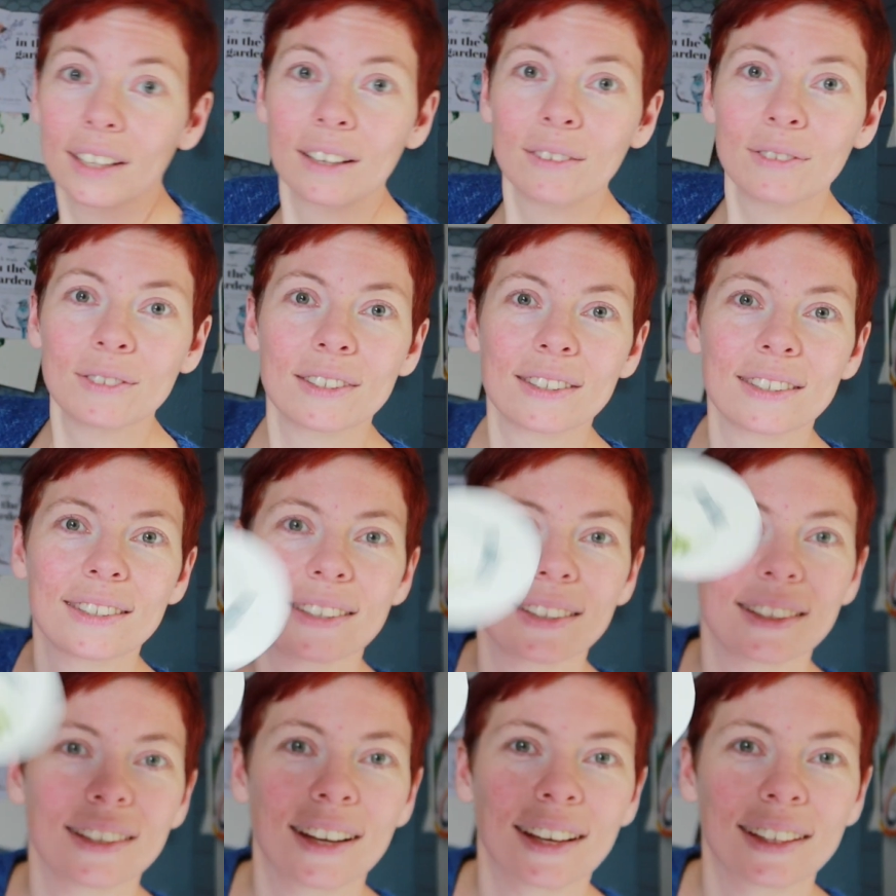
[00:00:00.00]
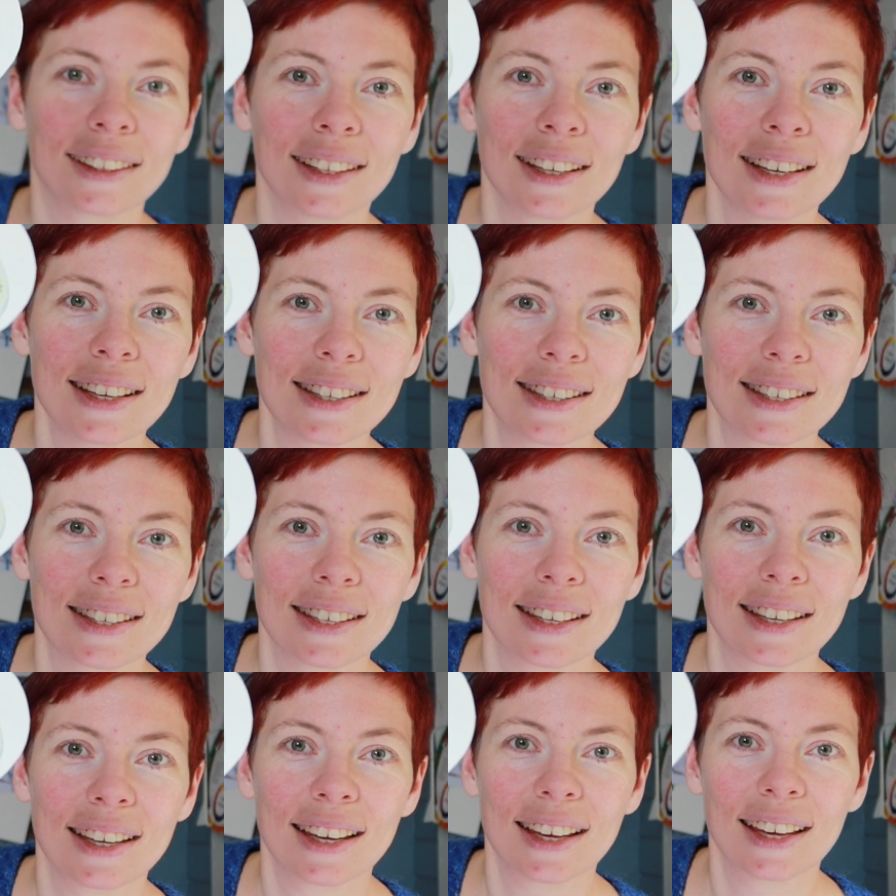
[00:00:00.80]
gifts like
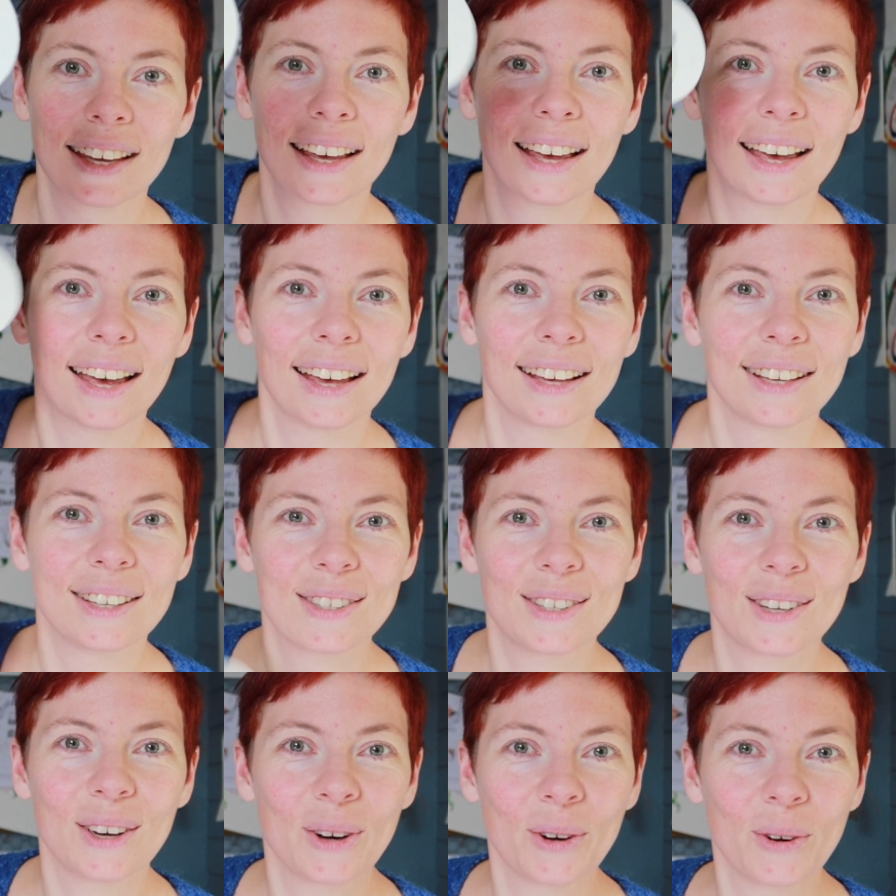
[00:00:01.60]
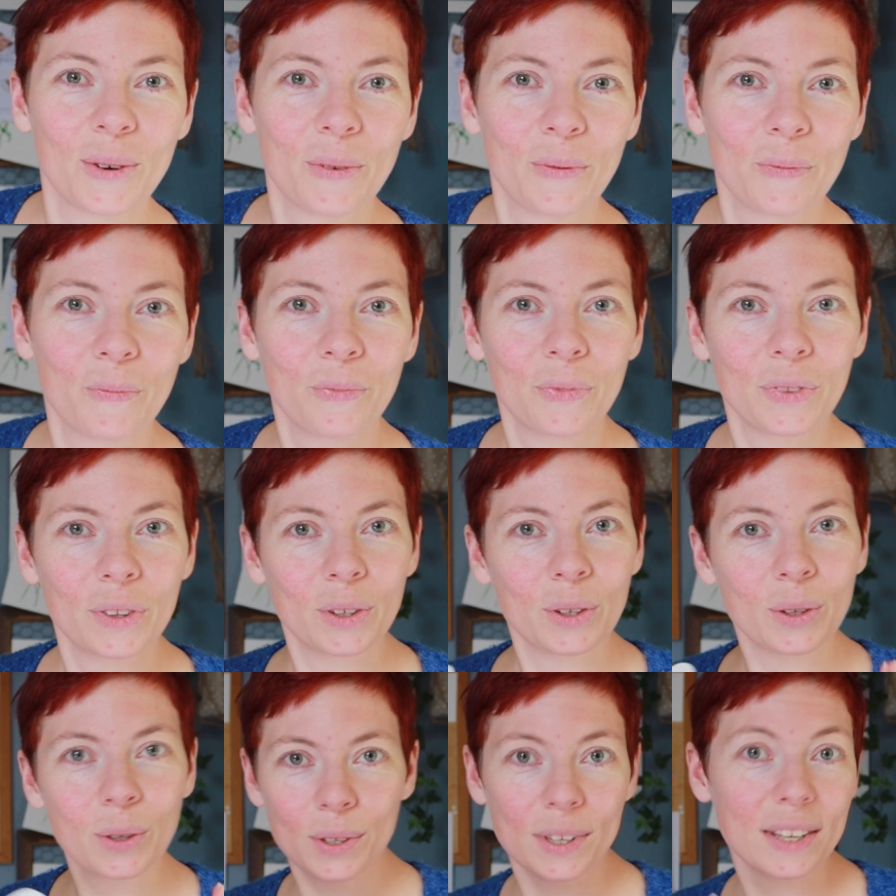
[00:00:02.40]
this. So
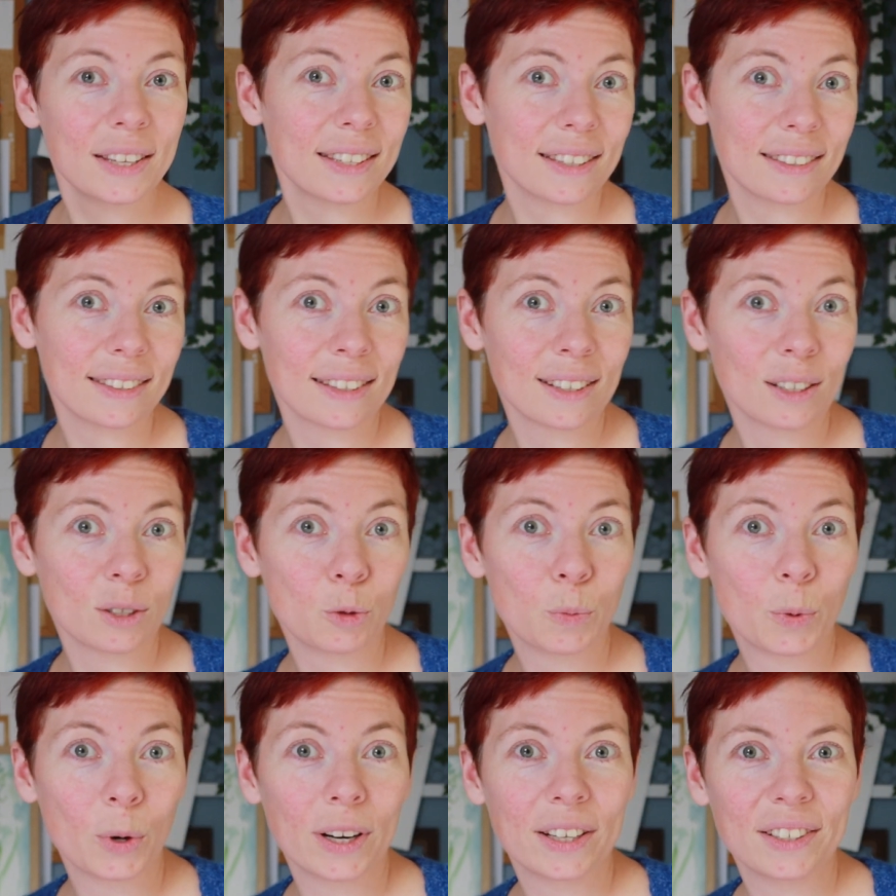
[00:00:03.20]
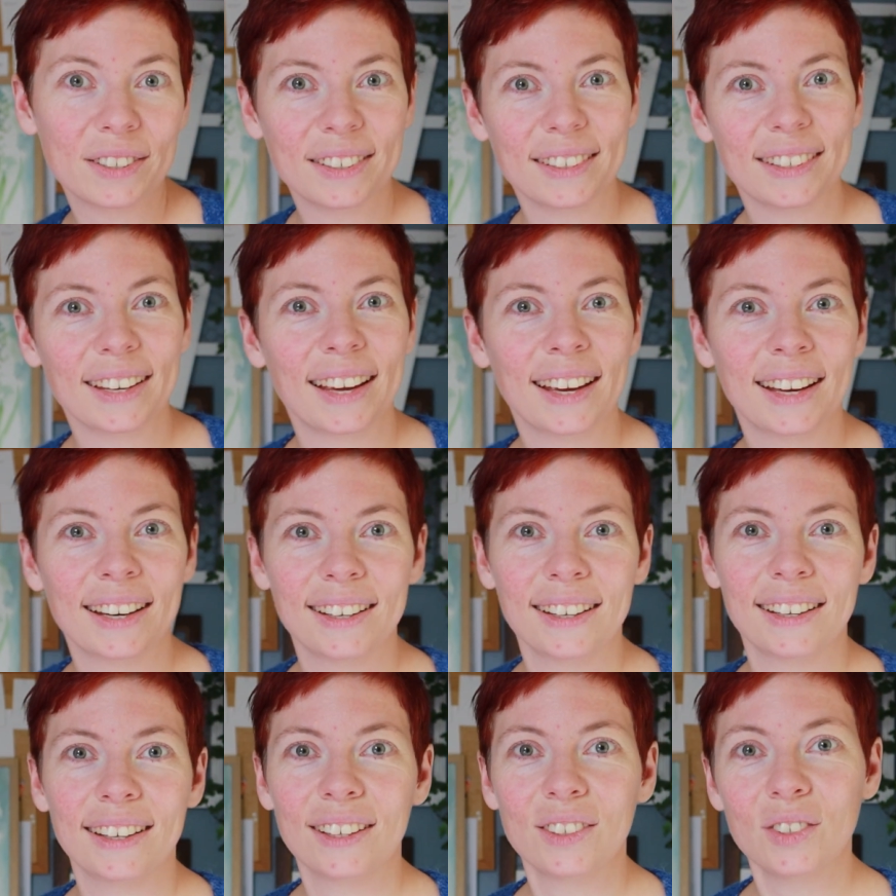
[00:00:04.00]
use this as an inspiration
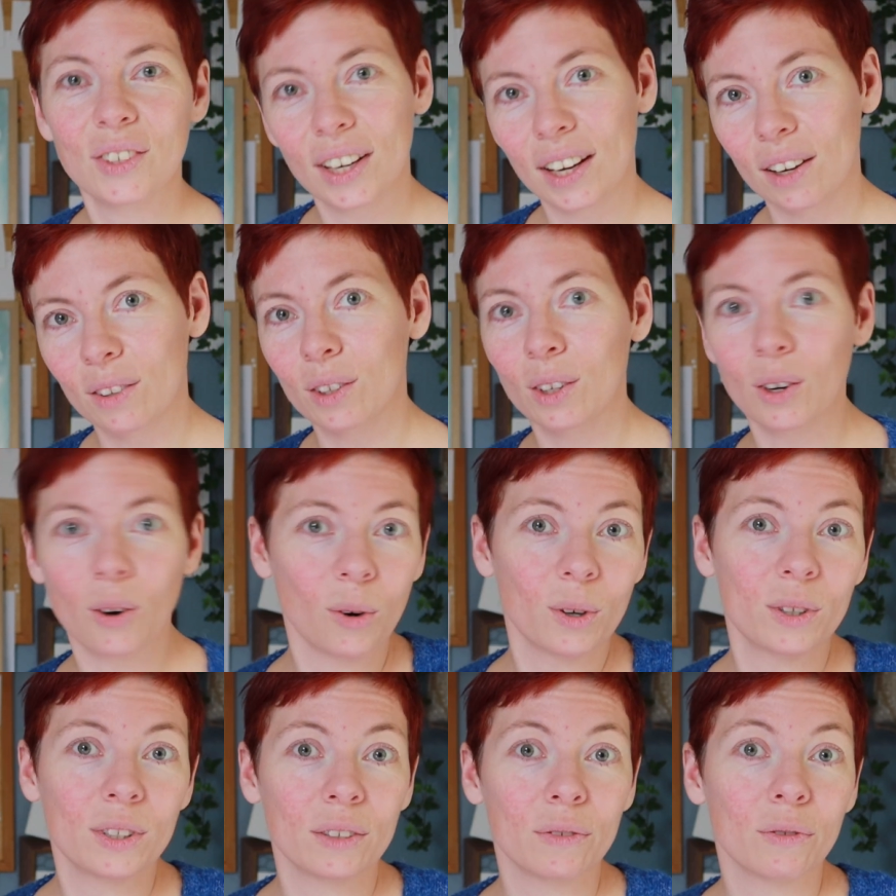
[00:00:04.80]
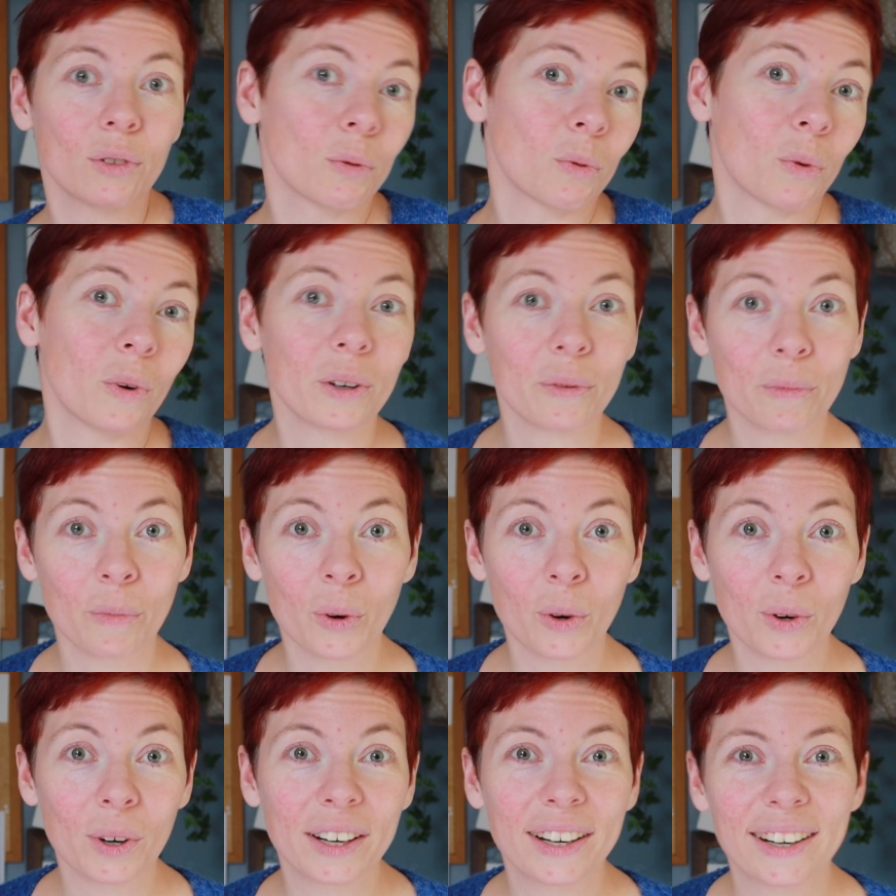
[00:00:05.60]
and uh, check out the course if you want
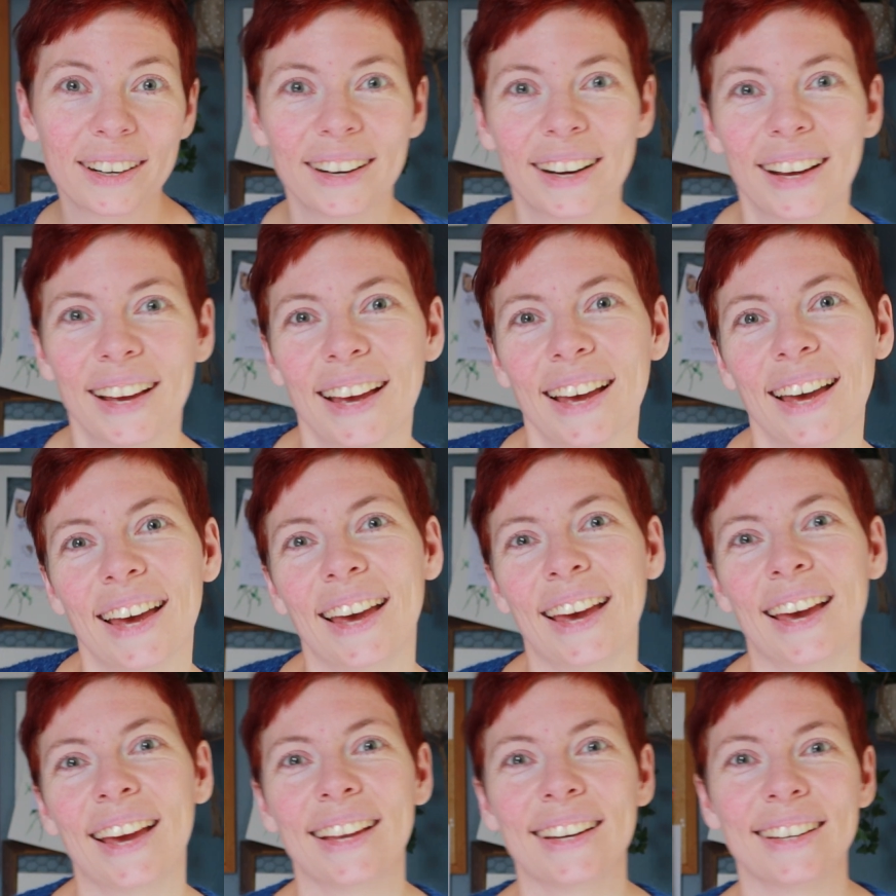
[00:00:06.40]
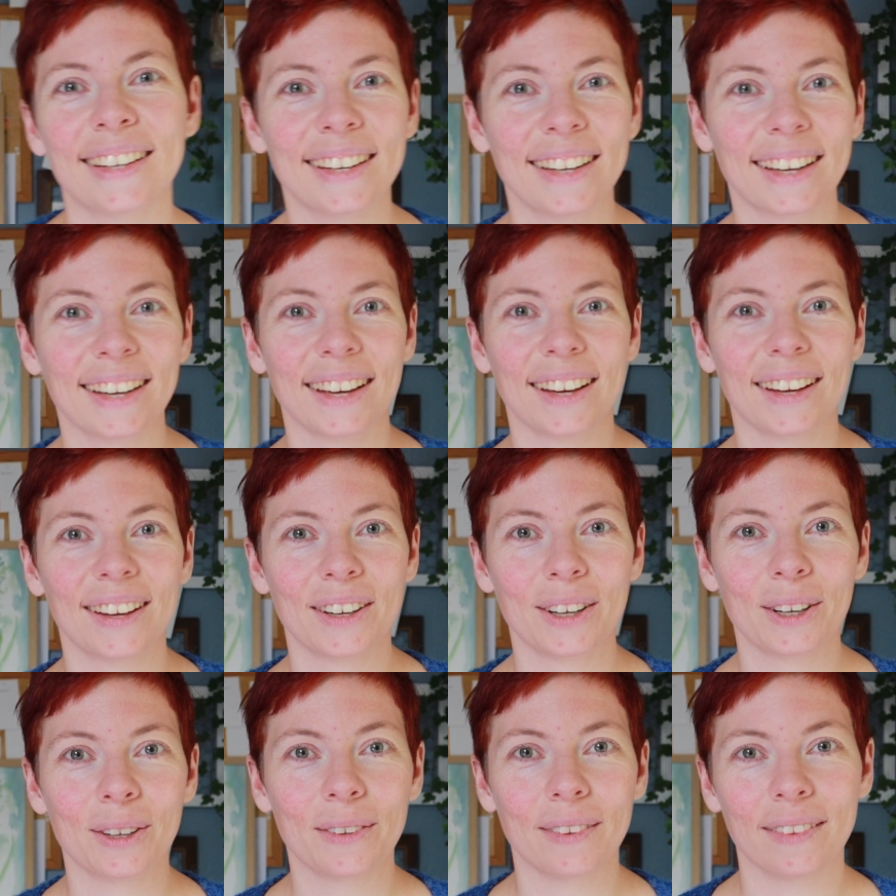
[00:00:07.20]
more. And uh,
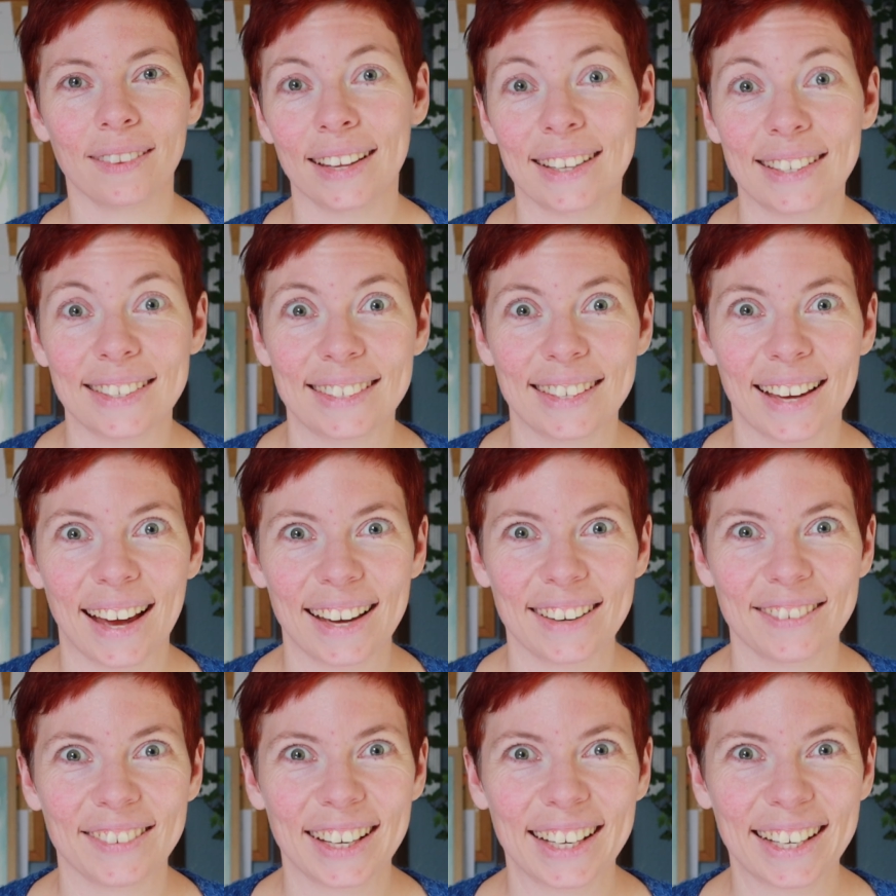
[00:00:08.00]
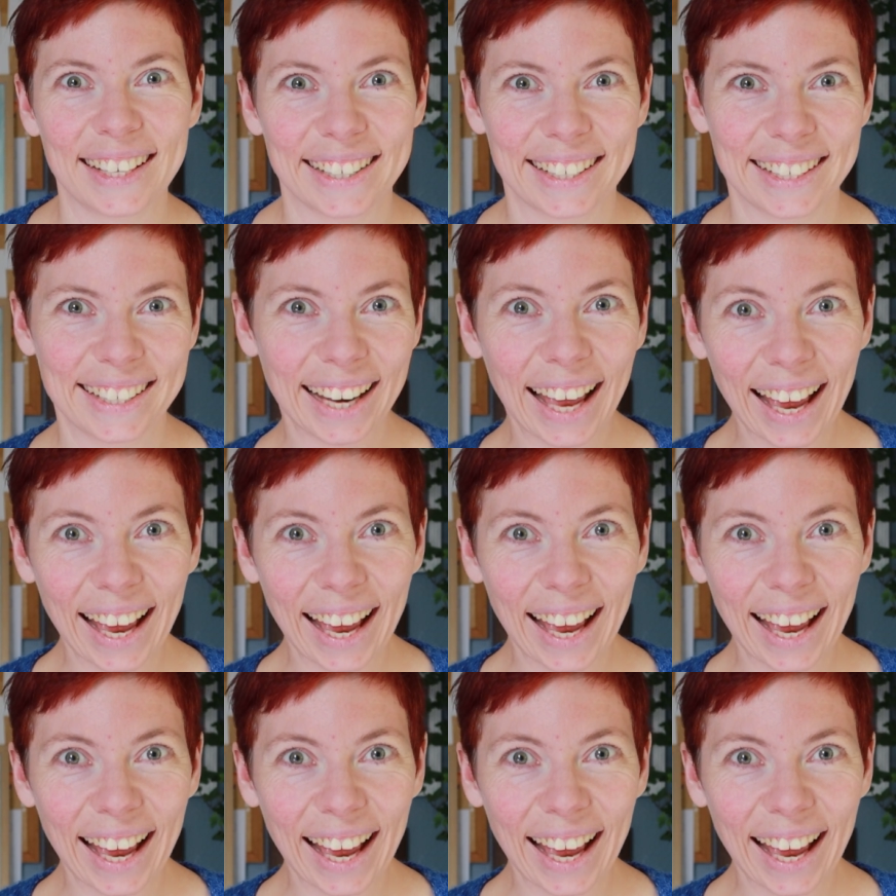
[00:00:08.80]
let's dive in